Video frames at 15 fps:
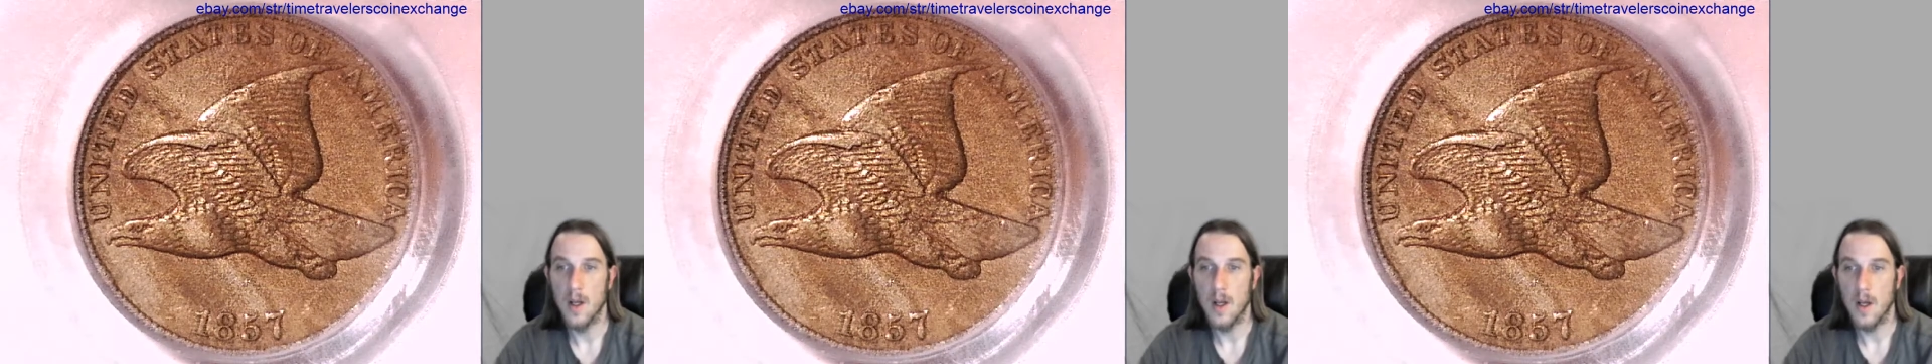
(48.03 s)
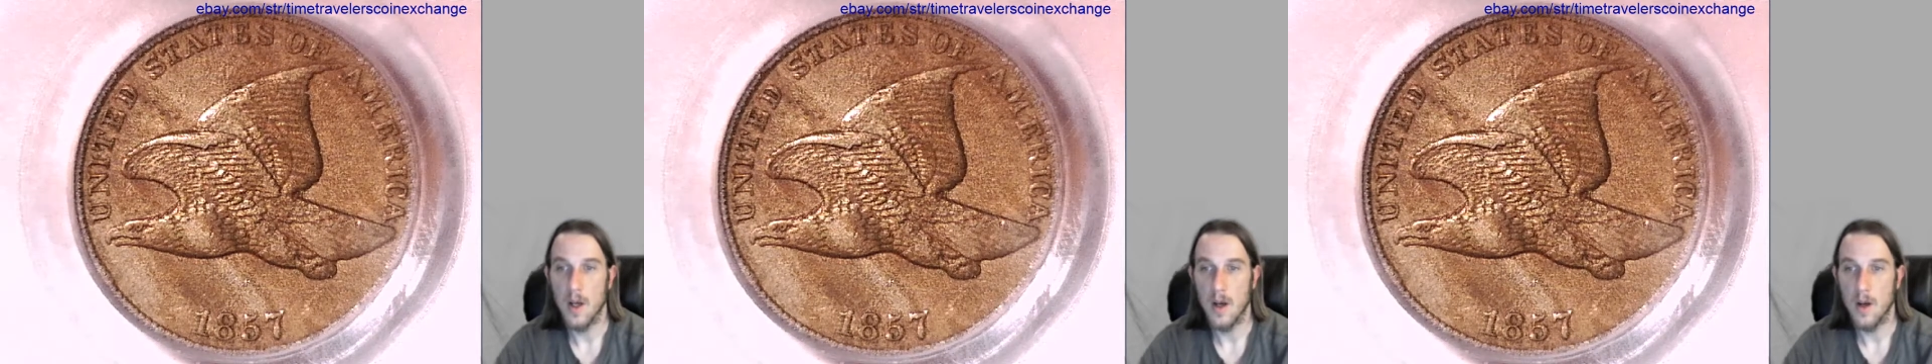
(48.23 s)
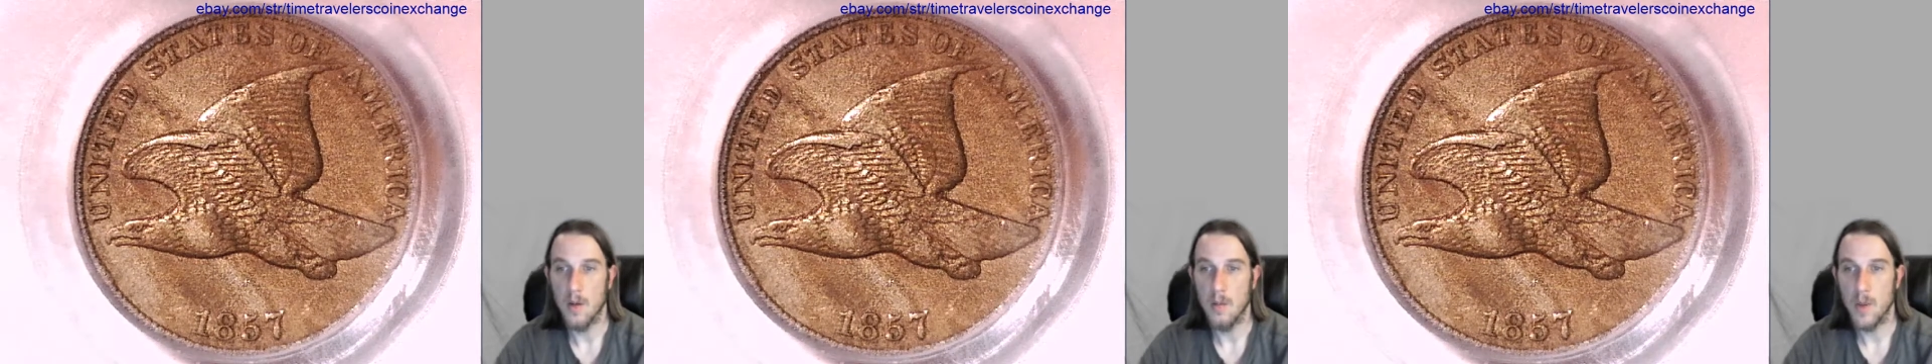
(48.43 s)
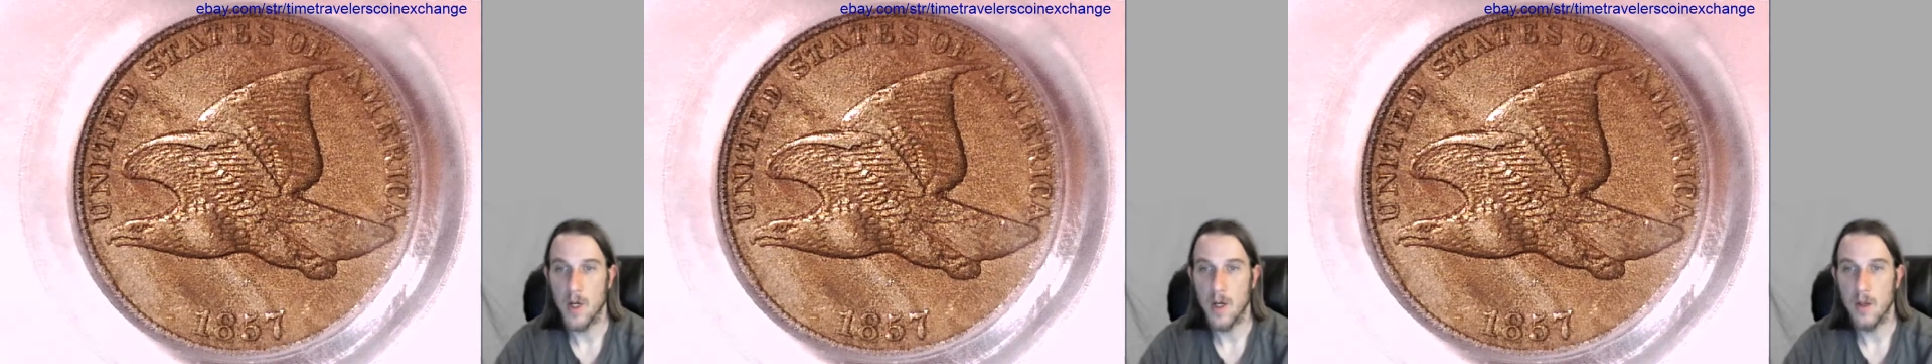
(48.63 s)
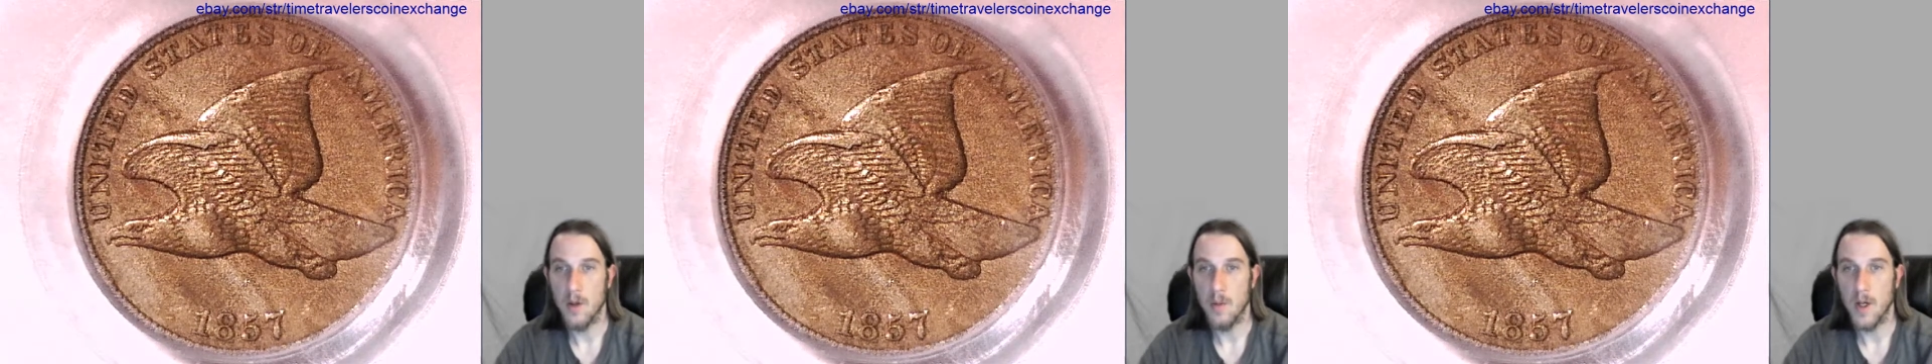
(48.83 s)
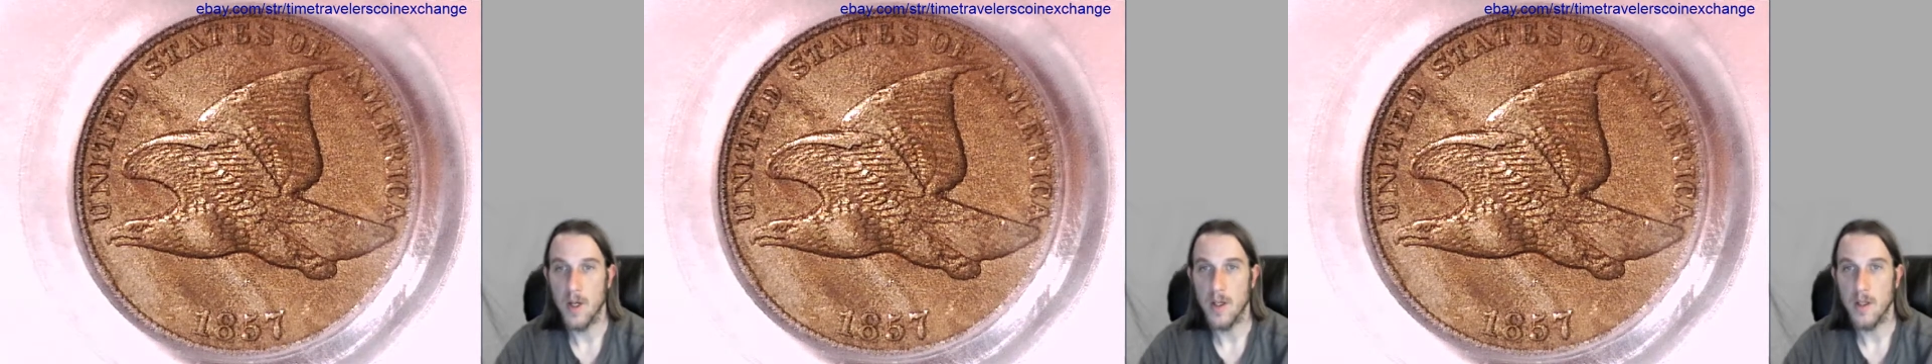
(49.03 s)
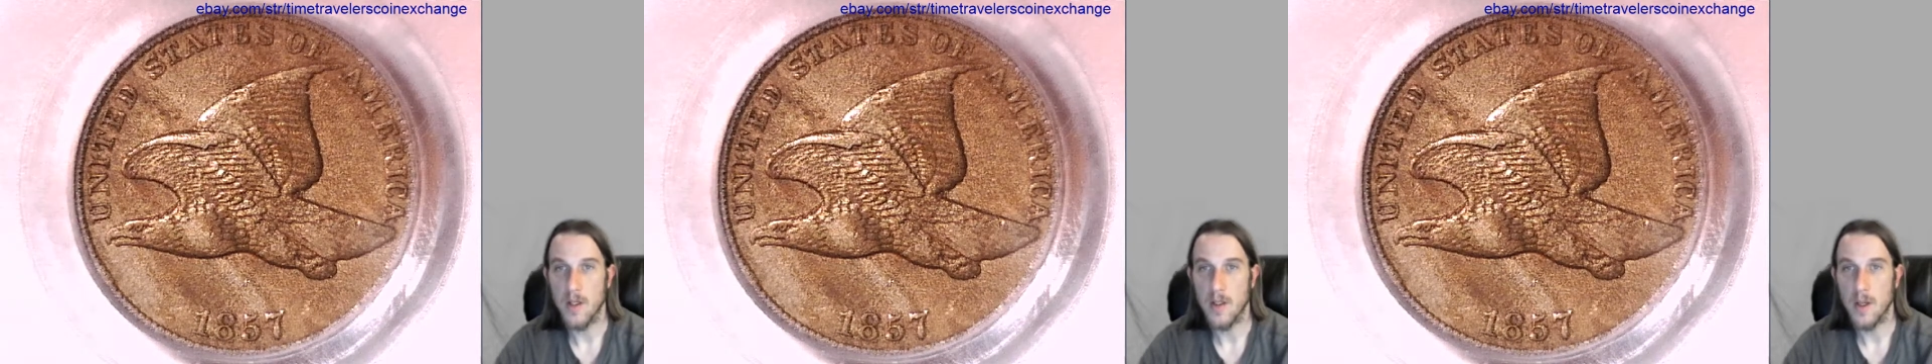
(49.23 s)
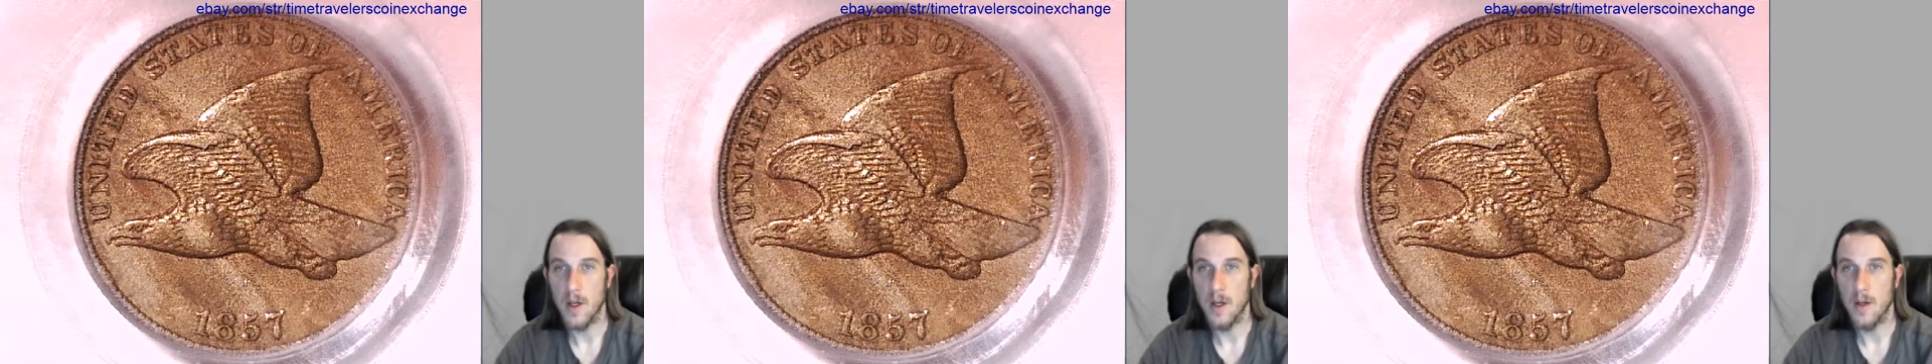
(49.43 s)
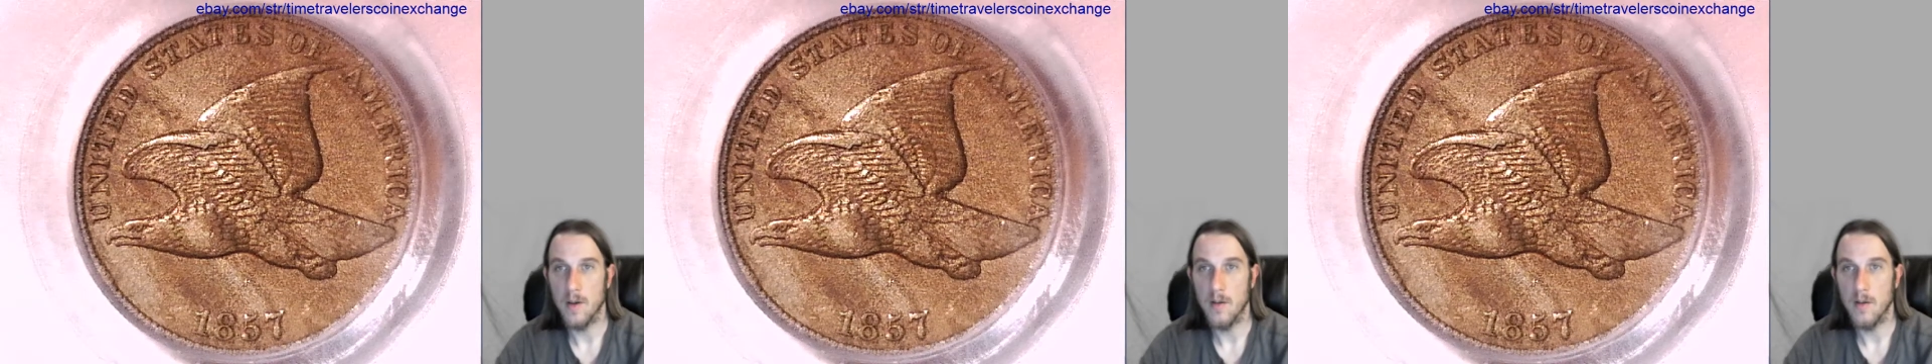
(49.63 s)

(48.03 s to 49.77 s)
Um, but otherwise, uh,